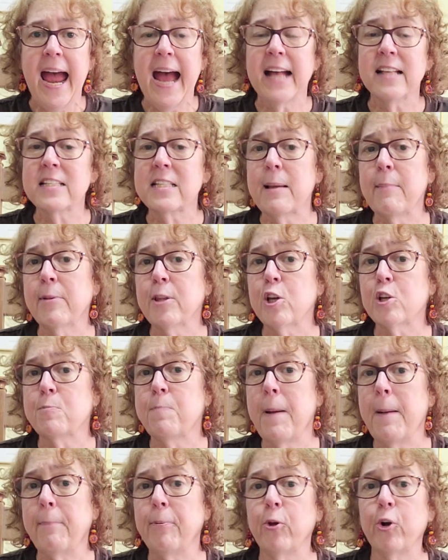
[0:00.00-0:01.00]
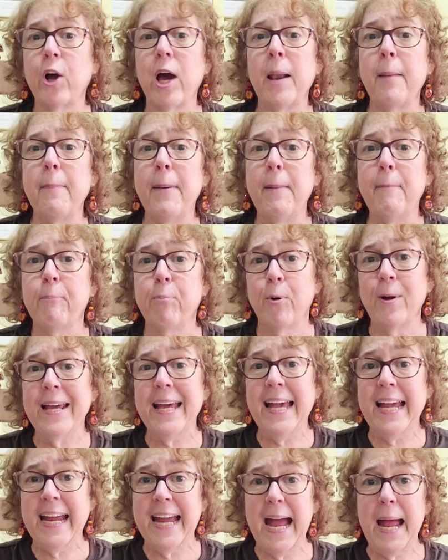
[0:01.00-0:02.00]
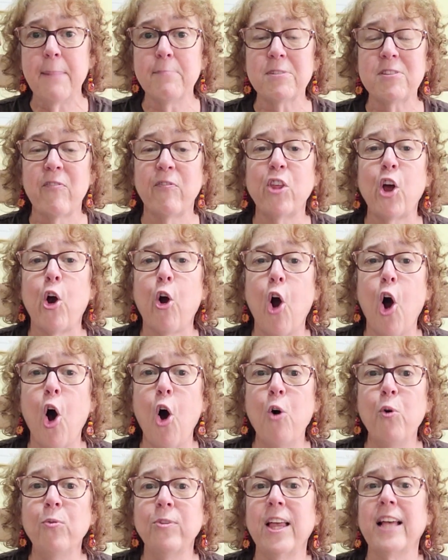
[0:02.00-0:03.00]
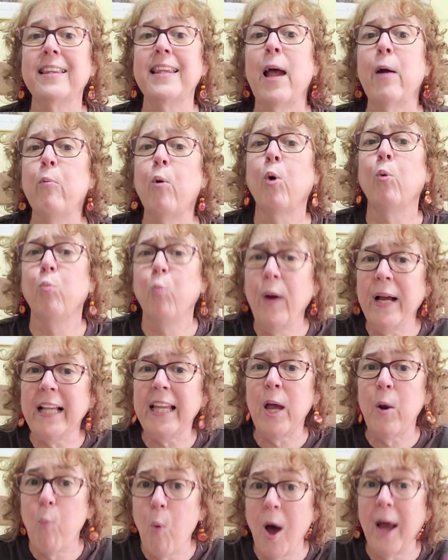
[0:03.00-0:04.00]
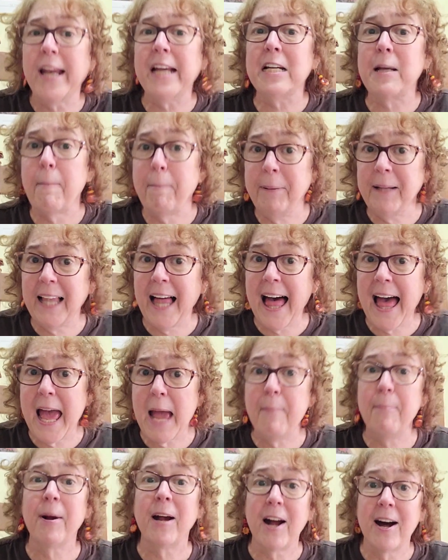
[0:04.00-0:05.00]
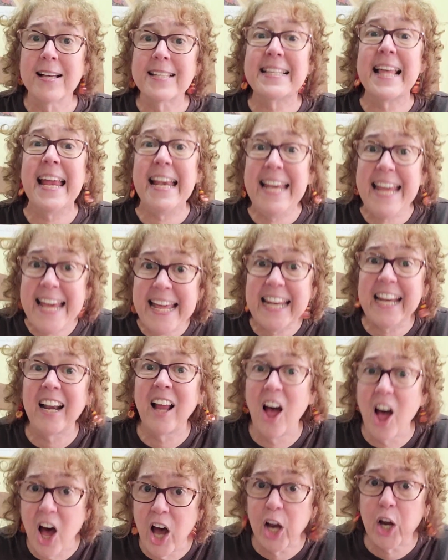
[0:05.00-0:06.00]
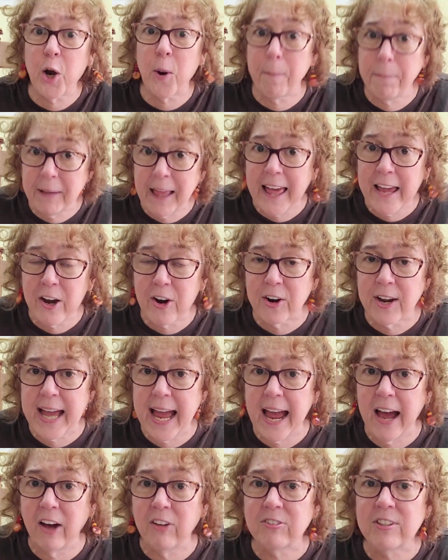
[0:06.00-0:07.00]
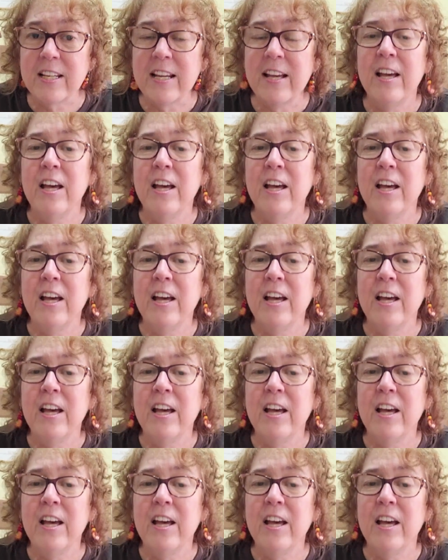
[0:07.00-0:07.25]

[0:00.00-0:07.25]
And some of those people are going to be bringing games of their own that they were really wanting to play because they needed a higher player count.